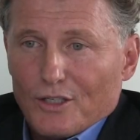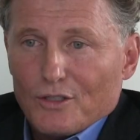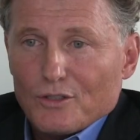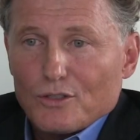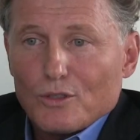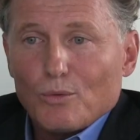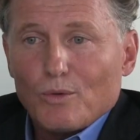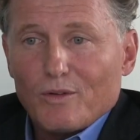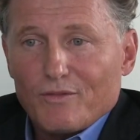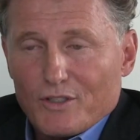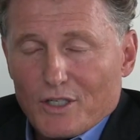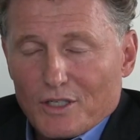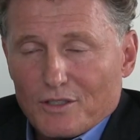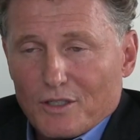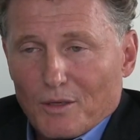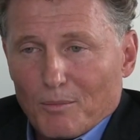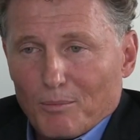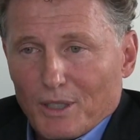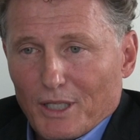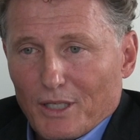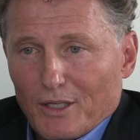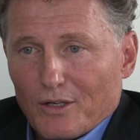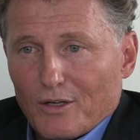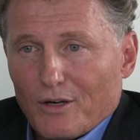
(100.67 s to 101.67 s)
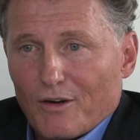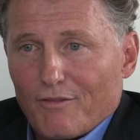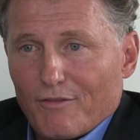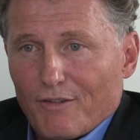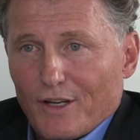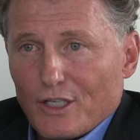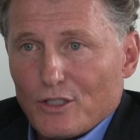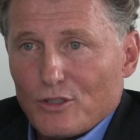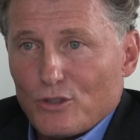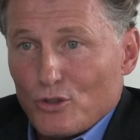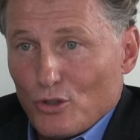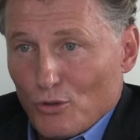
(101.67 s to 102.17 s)
So we've just completed our
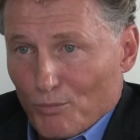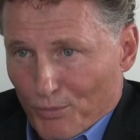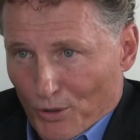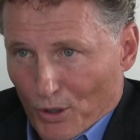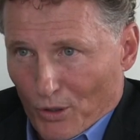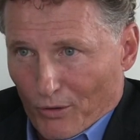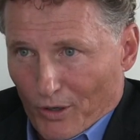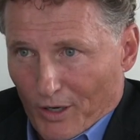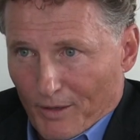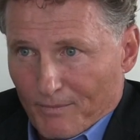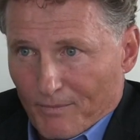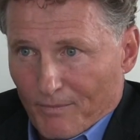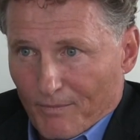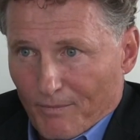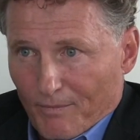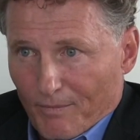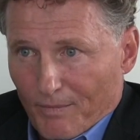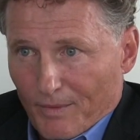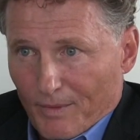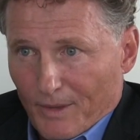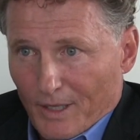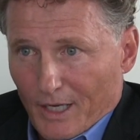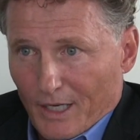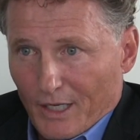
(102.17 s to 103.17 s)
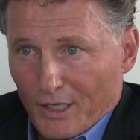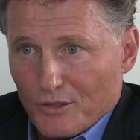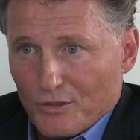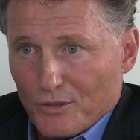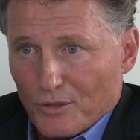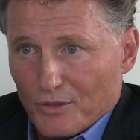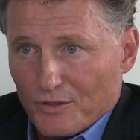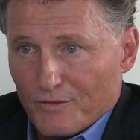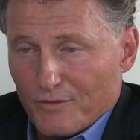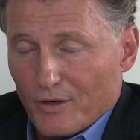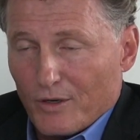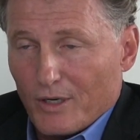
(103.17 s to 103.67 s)
phase two program, and it
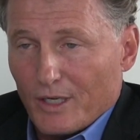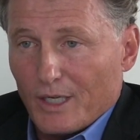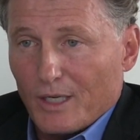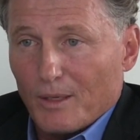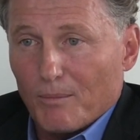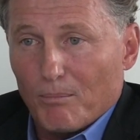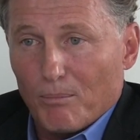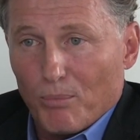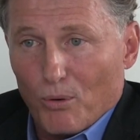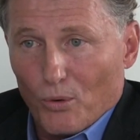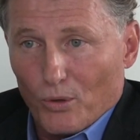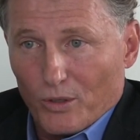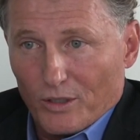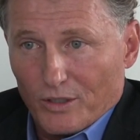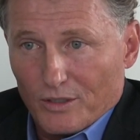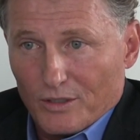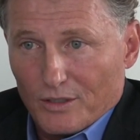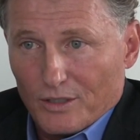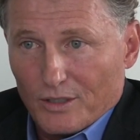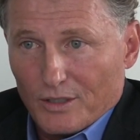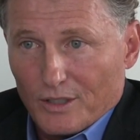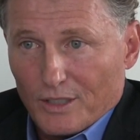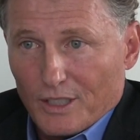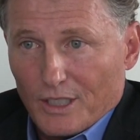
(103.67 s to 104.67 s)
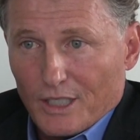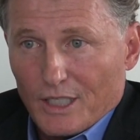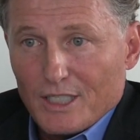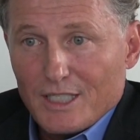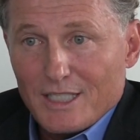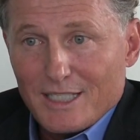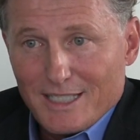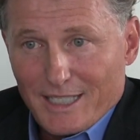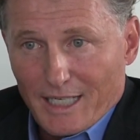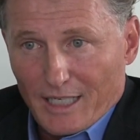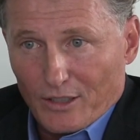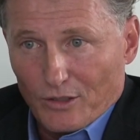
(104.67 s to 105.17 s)
shows very important
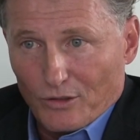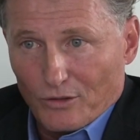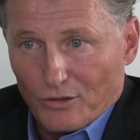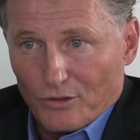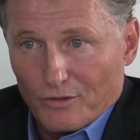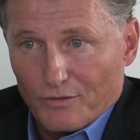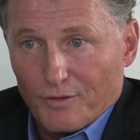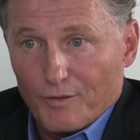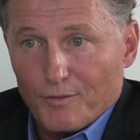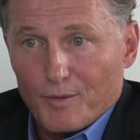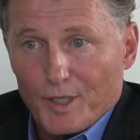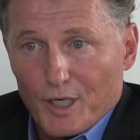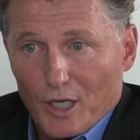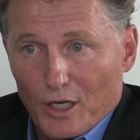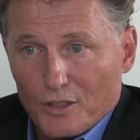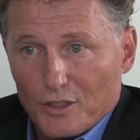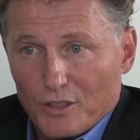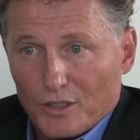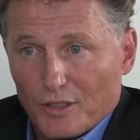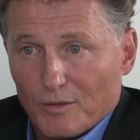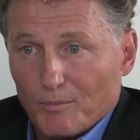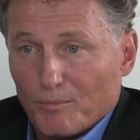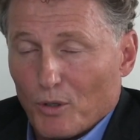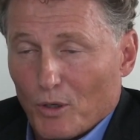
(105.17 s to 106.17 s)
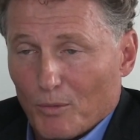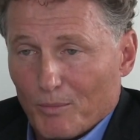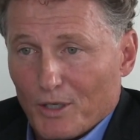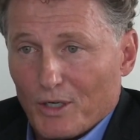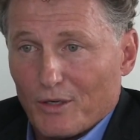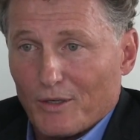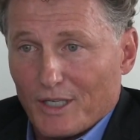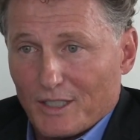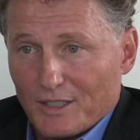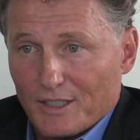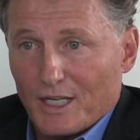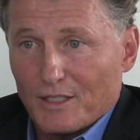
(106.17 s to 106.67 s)
signals for reduction in
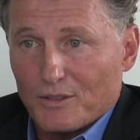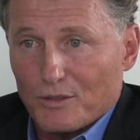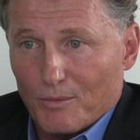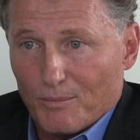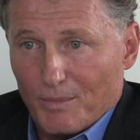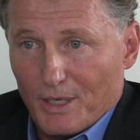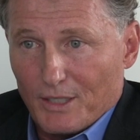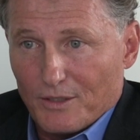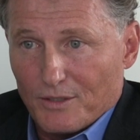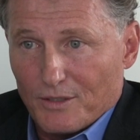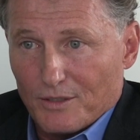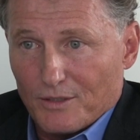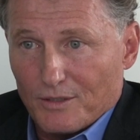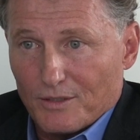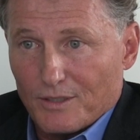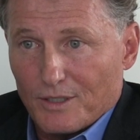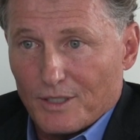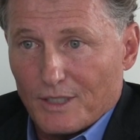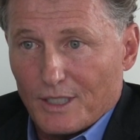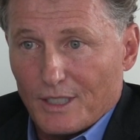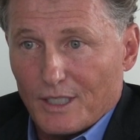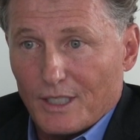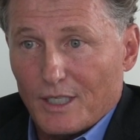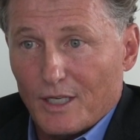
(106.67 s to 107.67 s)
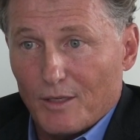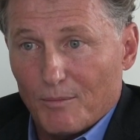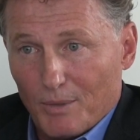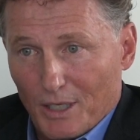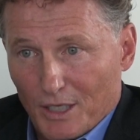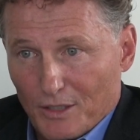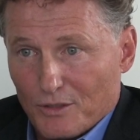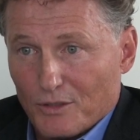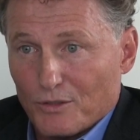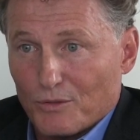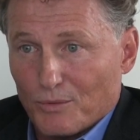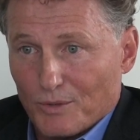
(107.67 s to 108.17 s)
pulmonary exacerbations in
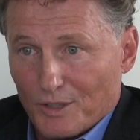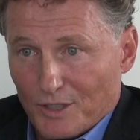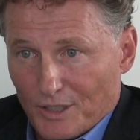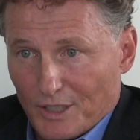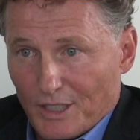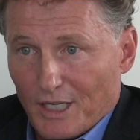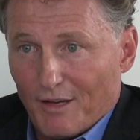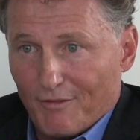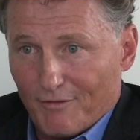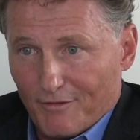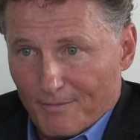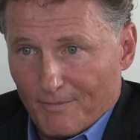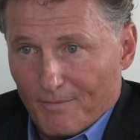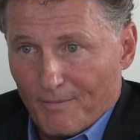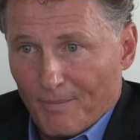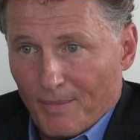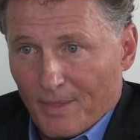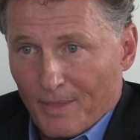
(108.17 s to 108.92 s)
patients with CF.